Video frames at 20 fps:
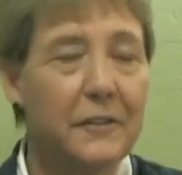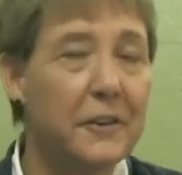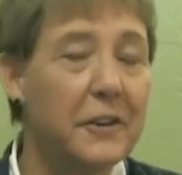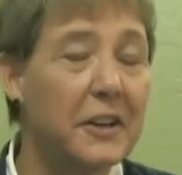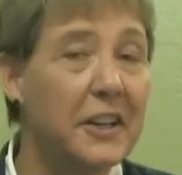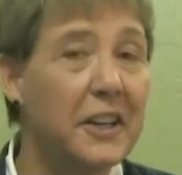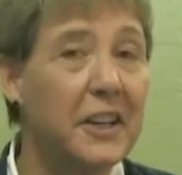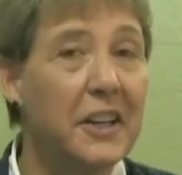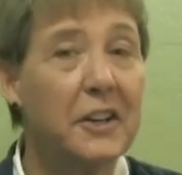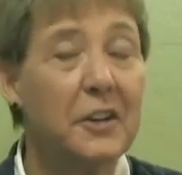you're
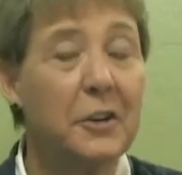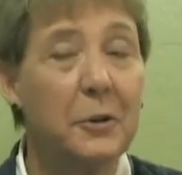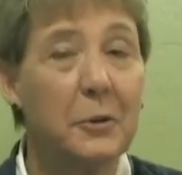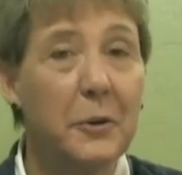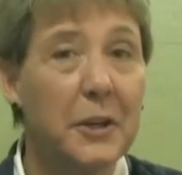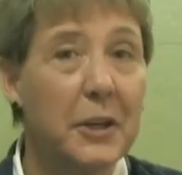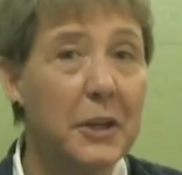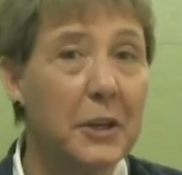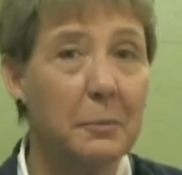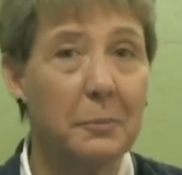getting a new
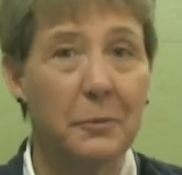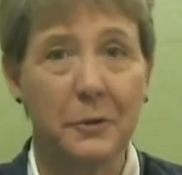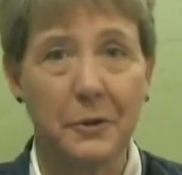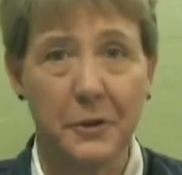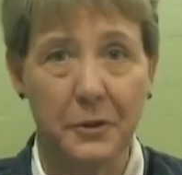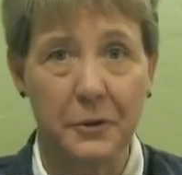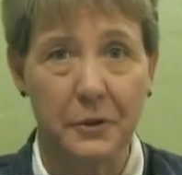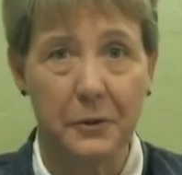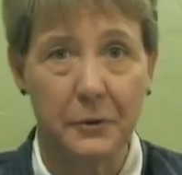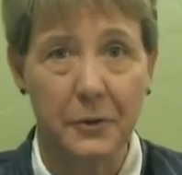hip or a
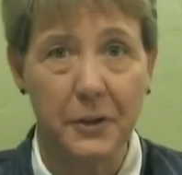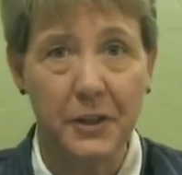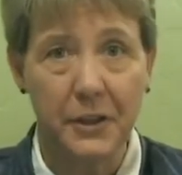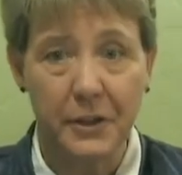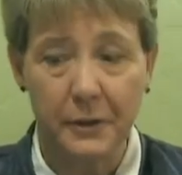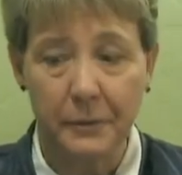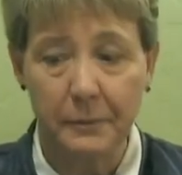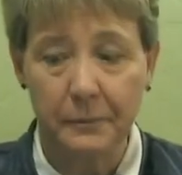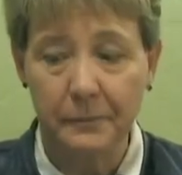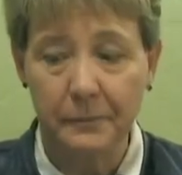new knee.